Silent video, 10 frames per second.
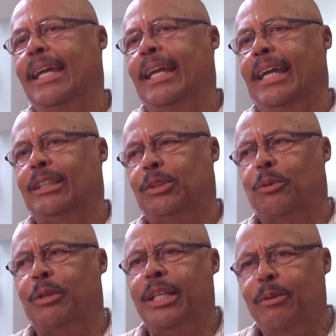Sure. And so
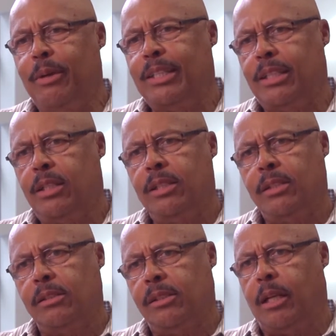when he went to
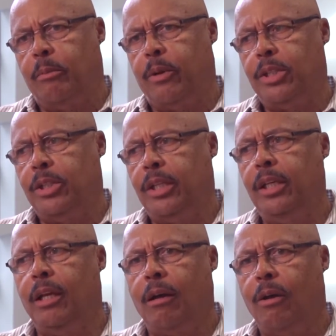this celebration,
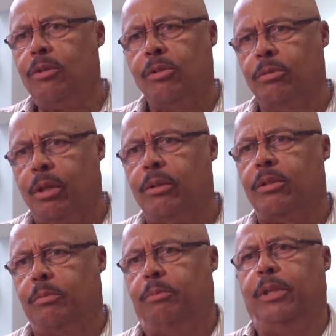he also
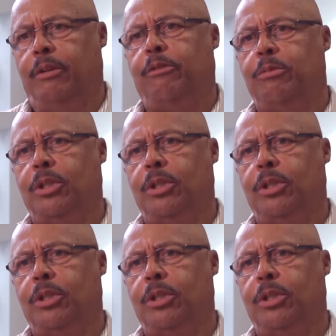noticed, being from